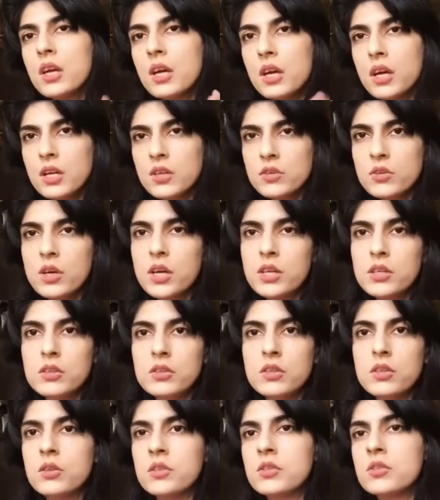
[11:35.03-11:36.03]
and try to
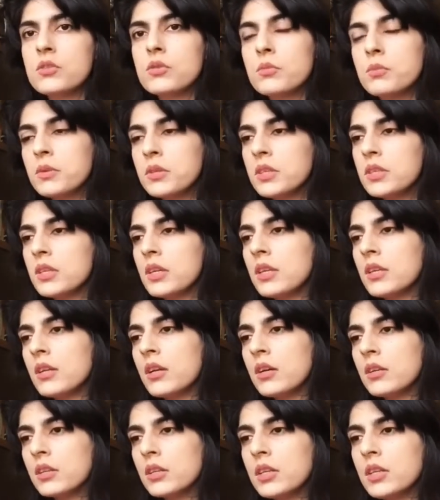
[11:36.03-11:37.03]
look stupid and
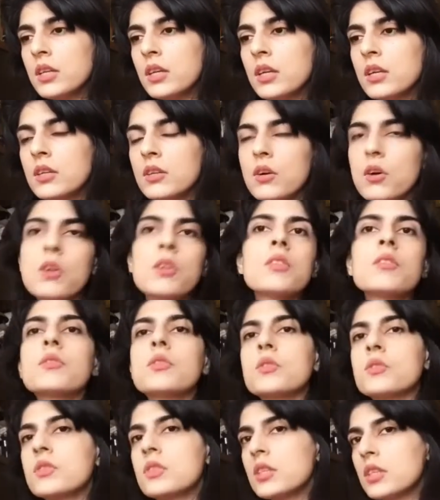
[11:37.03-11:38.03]
ugly and all of
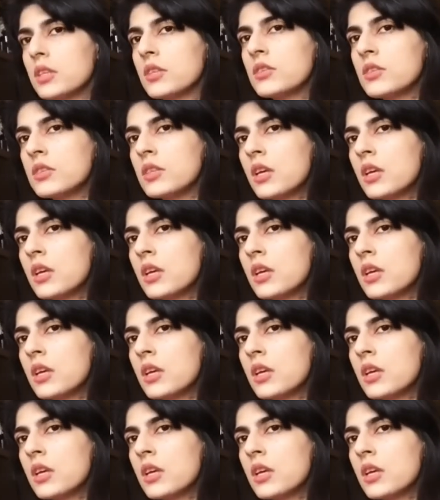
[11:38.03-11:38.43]
those things,